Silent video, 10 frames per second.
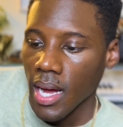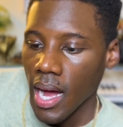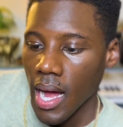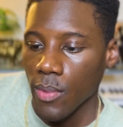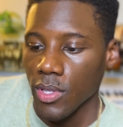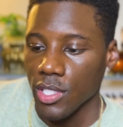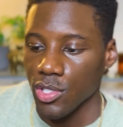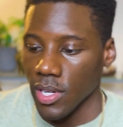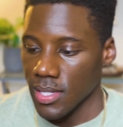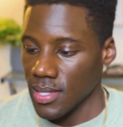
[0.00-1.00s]
I will
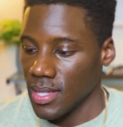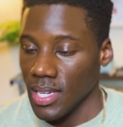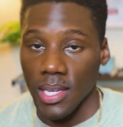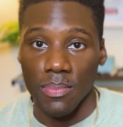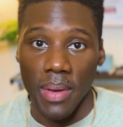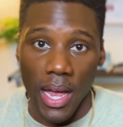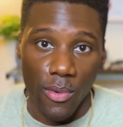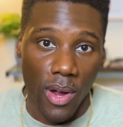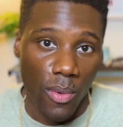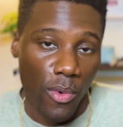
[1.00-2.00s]
address the
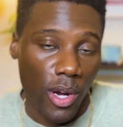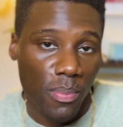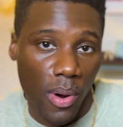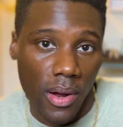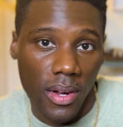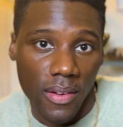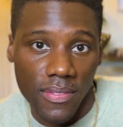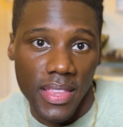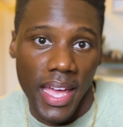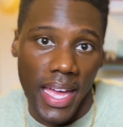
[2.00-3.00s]
background work part
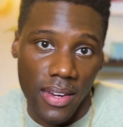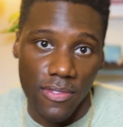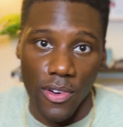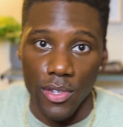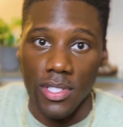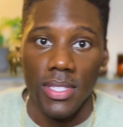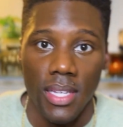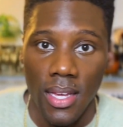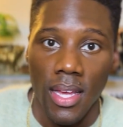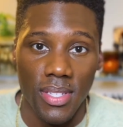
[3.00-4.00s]
of that first.
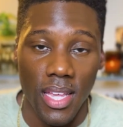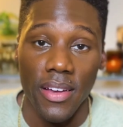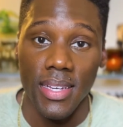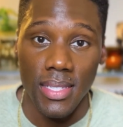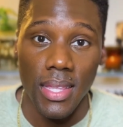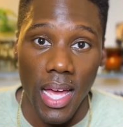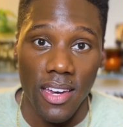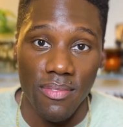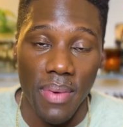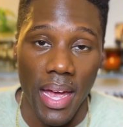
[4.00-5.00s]
There is a lot
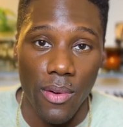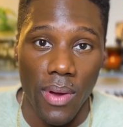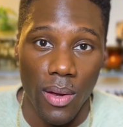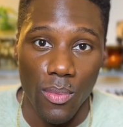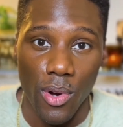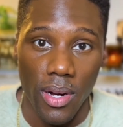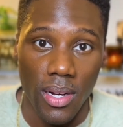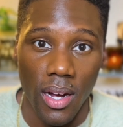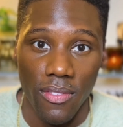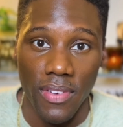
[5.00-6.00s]
of background
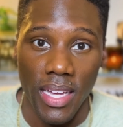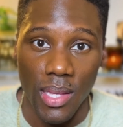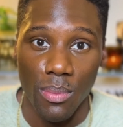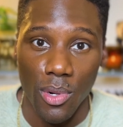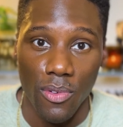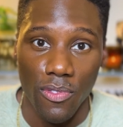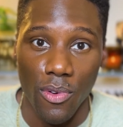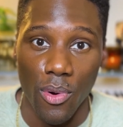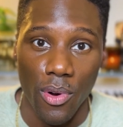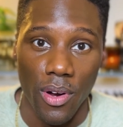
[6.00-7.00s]
work available
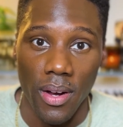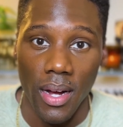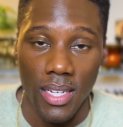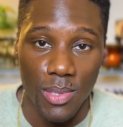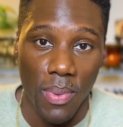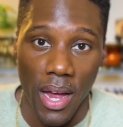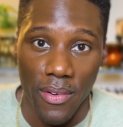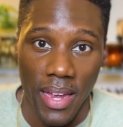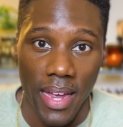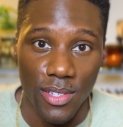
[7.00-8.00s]
for
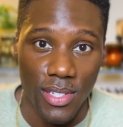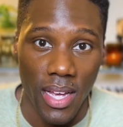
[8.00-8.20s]
aspiring actors